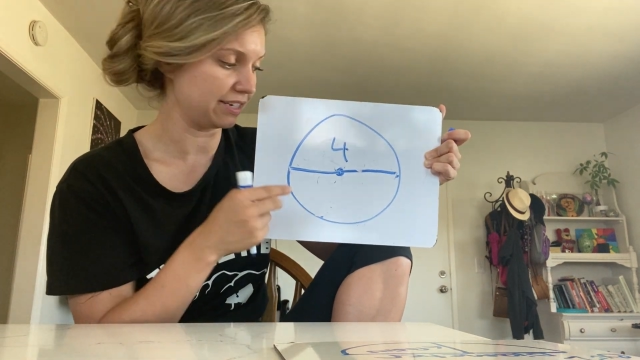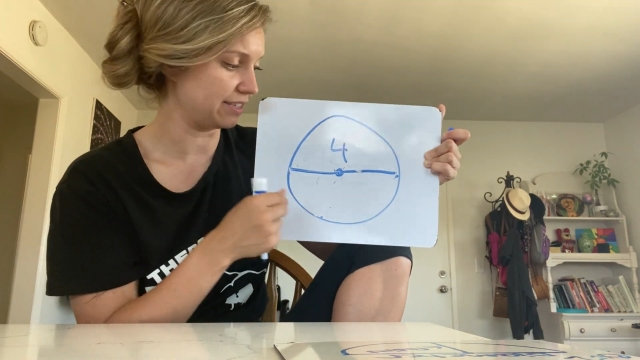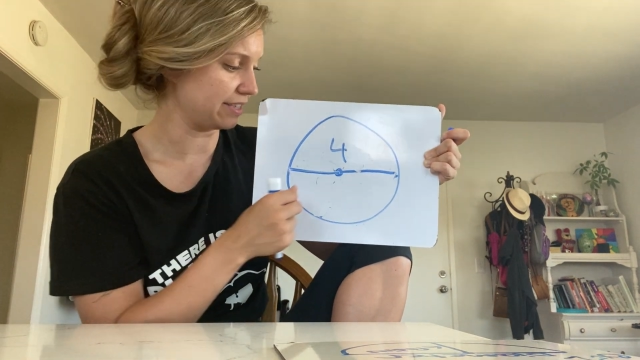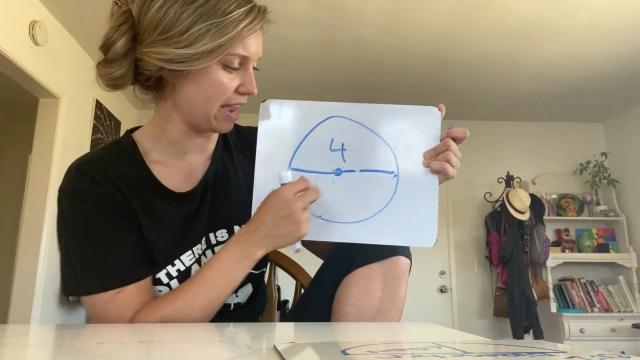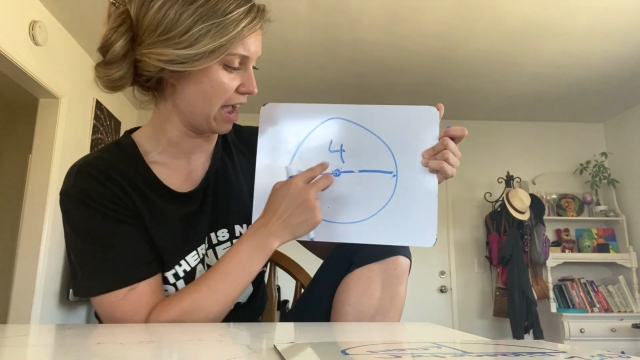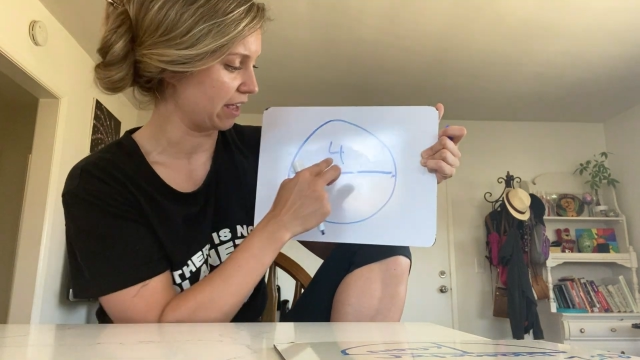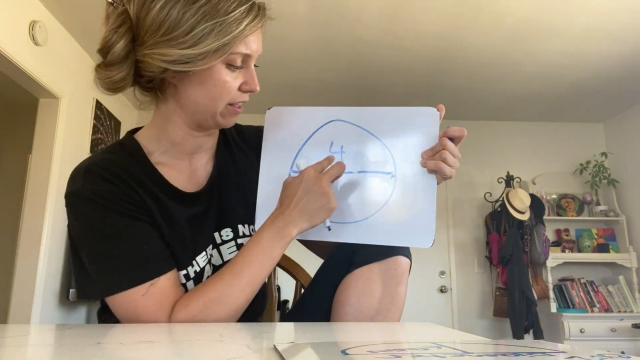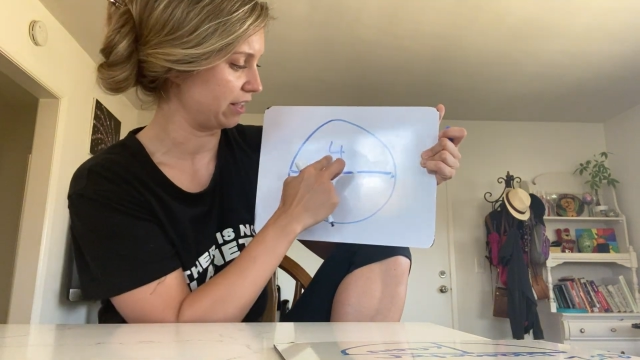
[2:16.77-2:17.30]

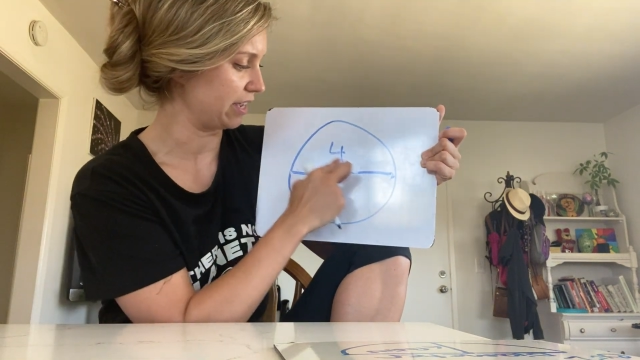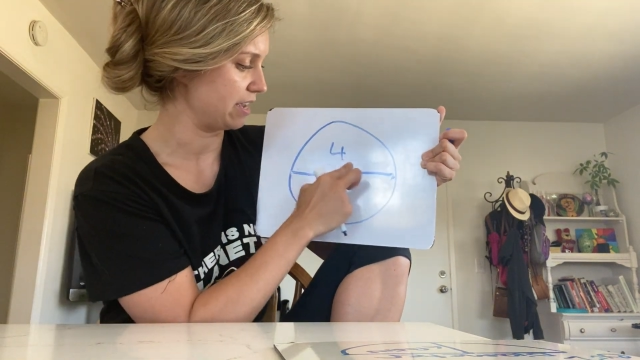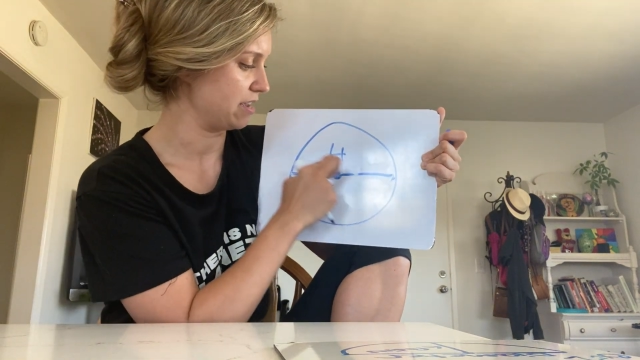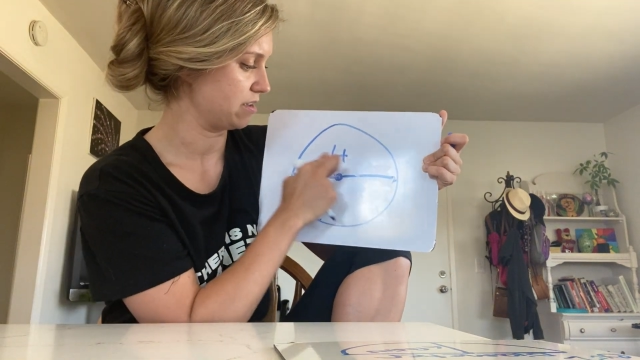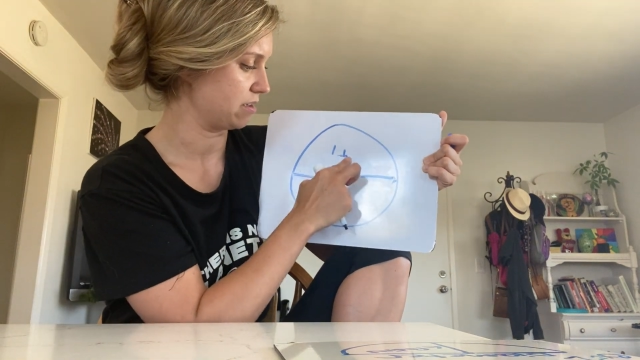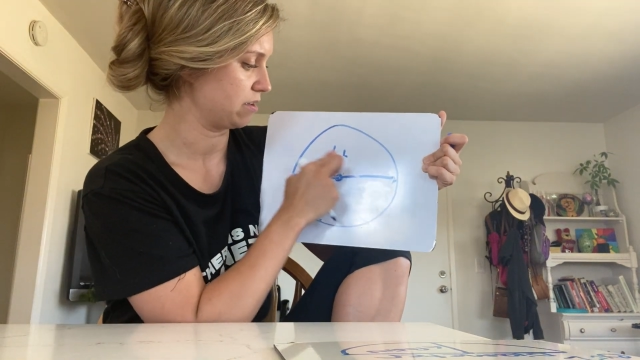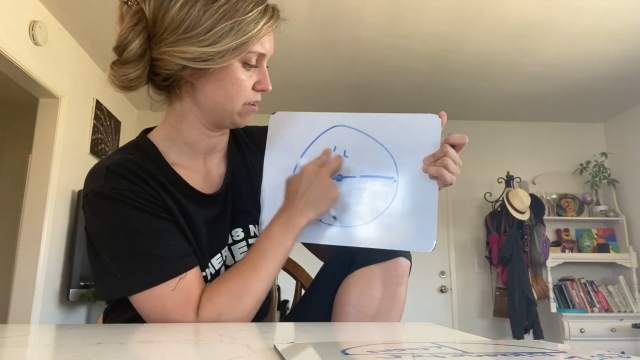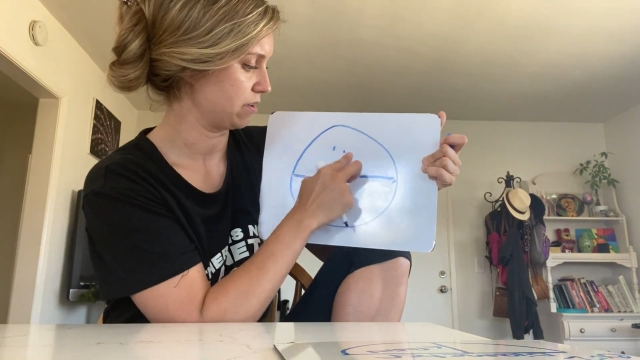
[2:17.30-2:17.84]

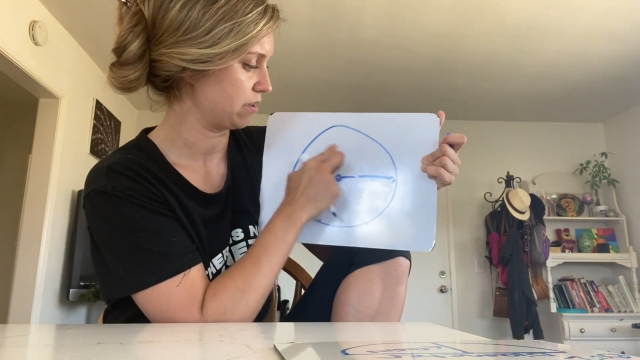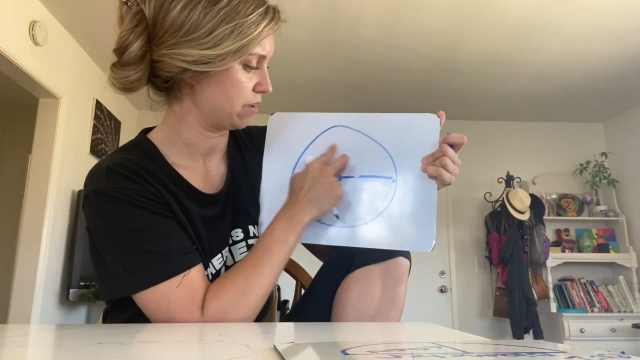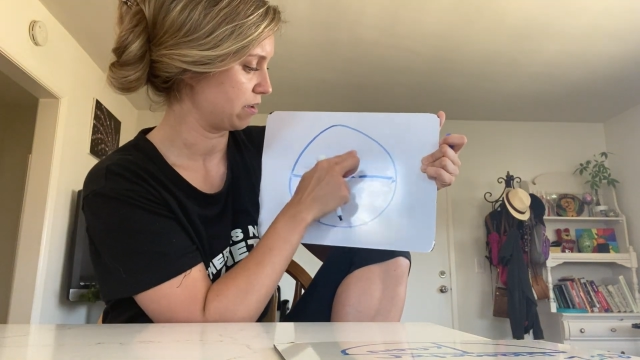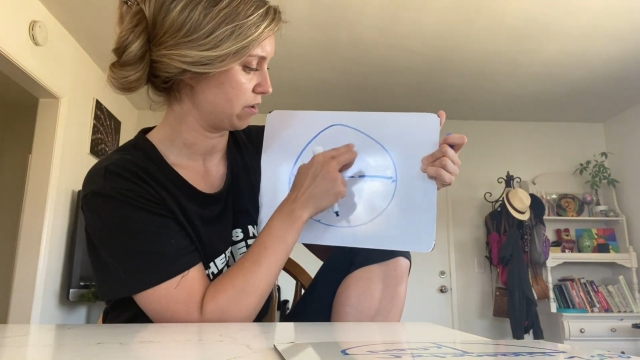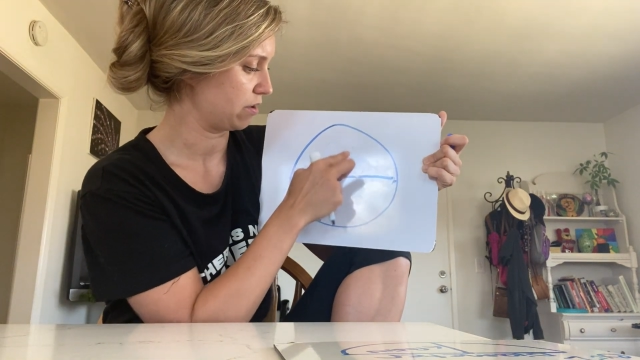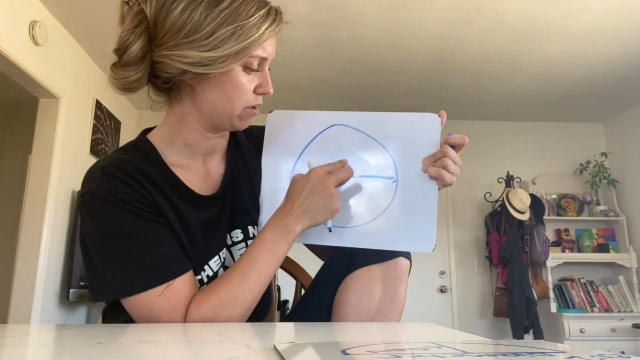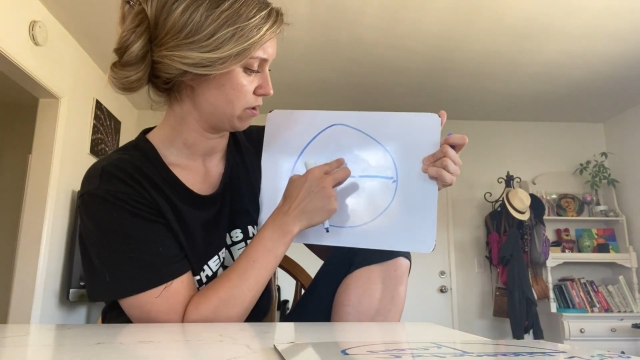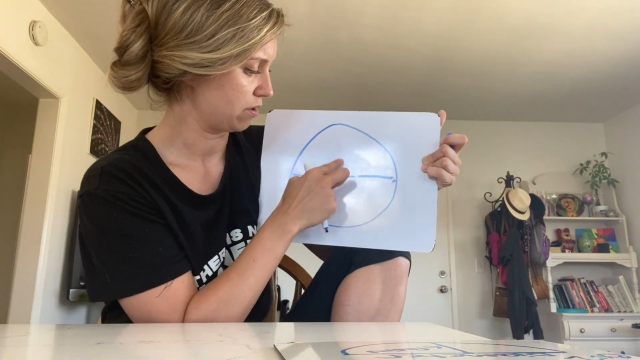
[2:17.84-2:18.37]
exactly
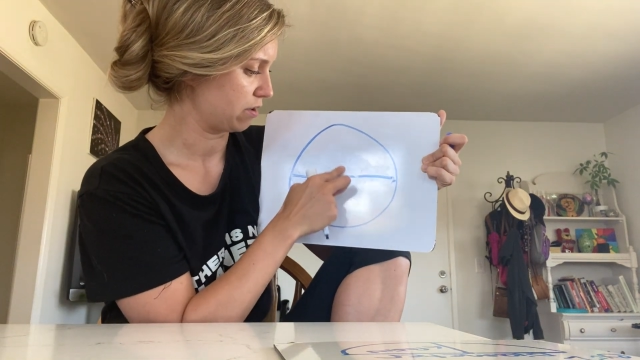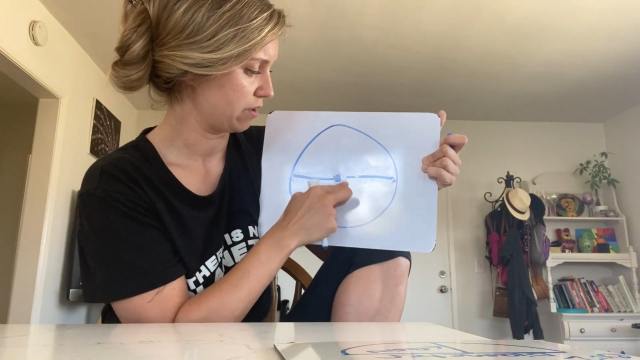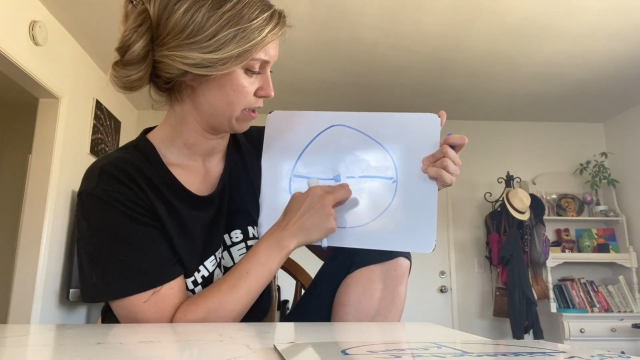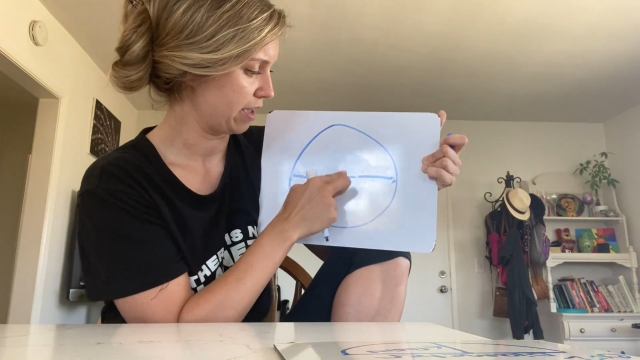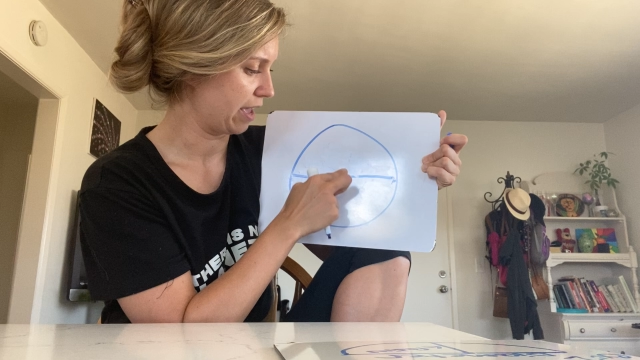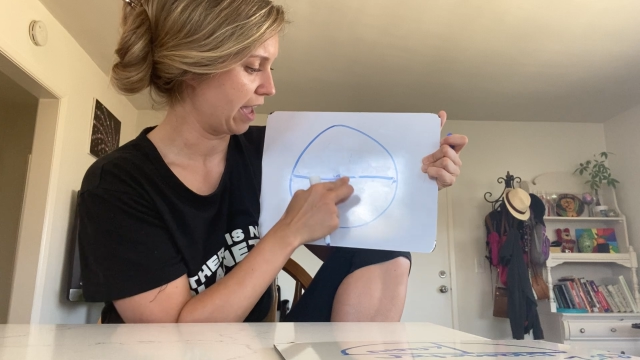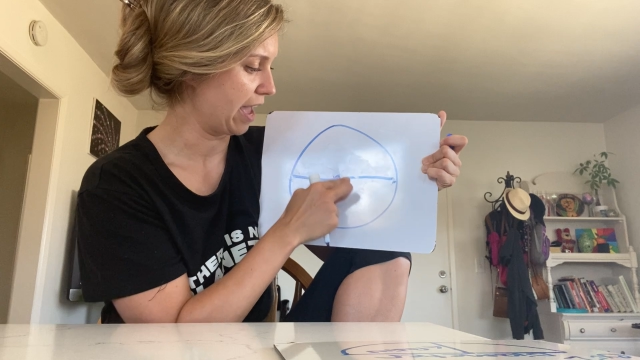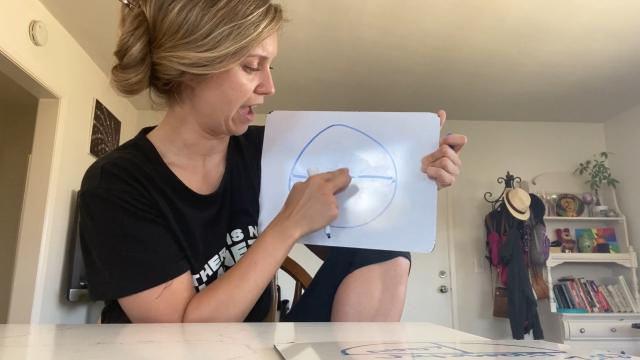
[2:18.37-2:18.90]

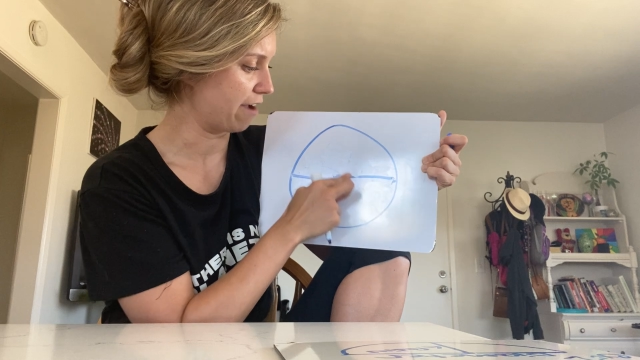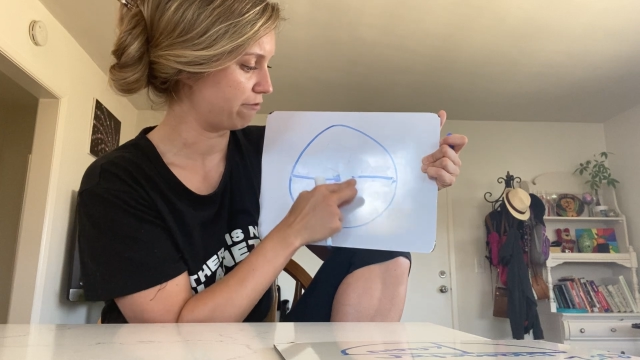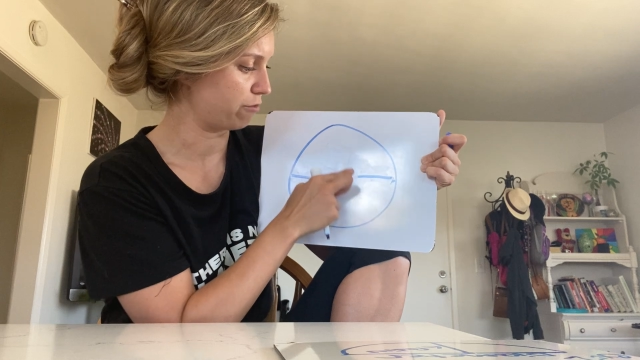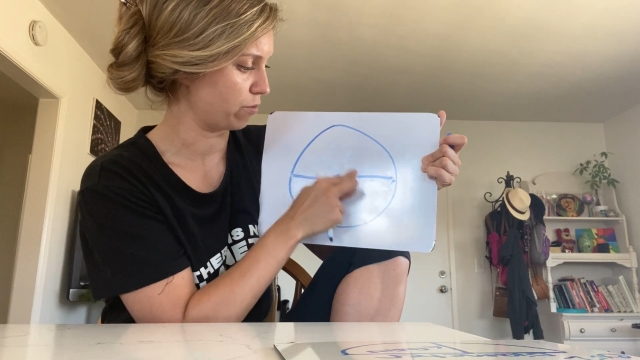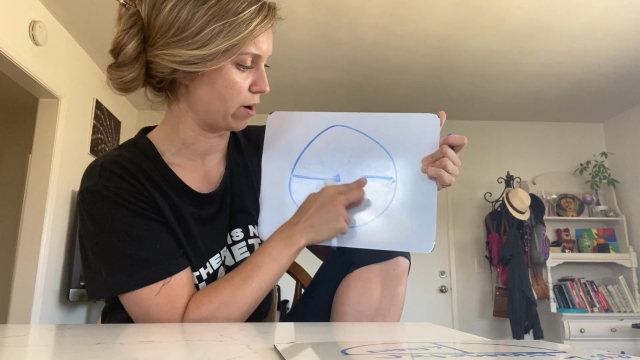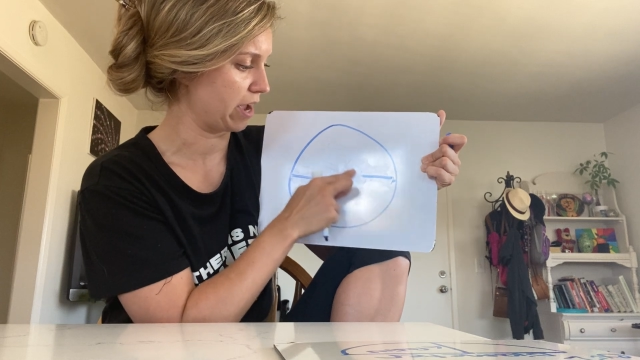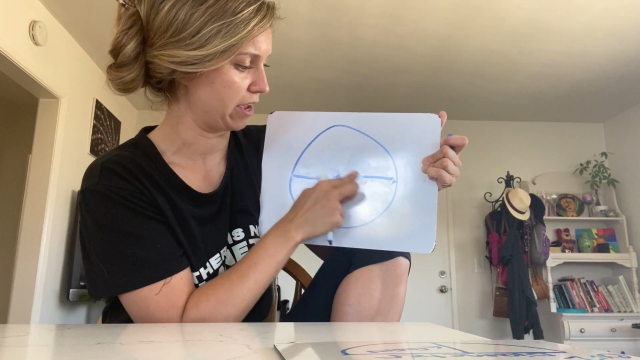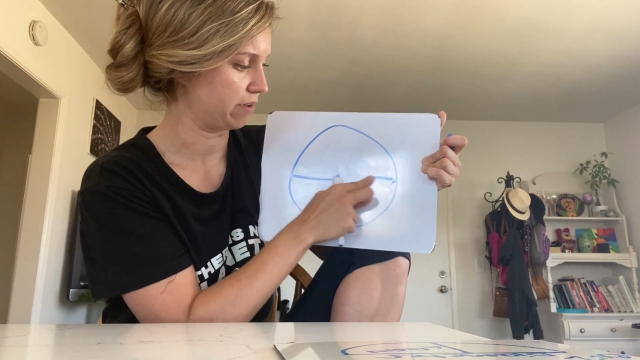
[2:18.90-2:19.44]

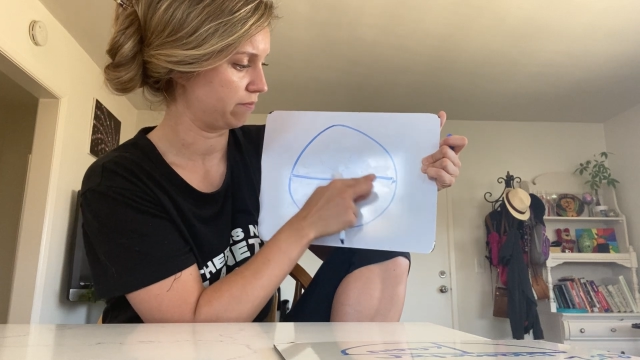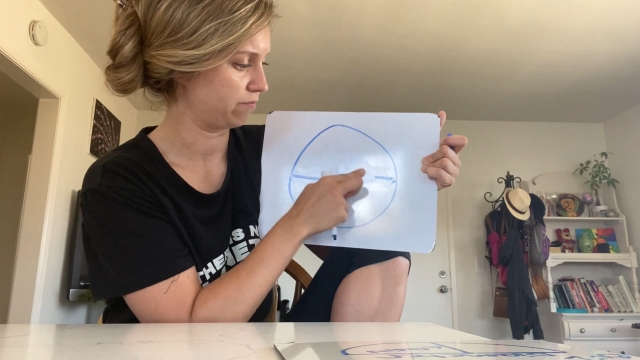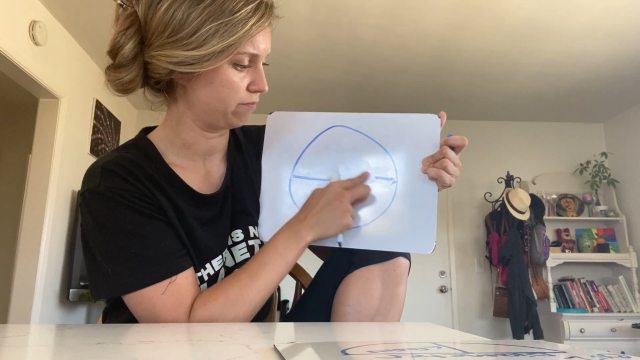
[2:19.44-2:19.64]
halfway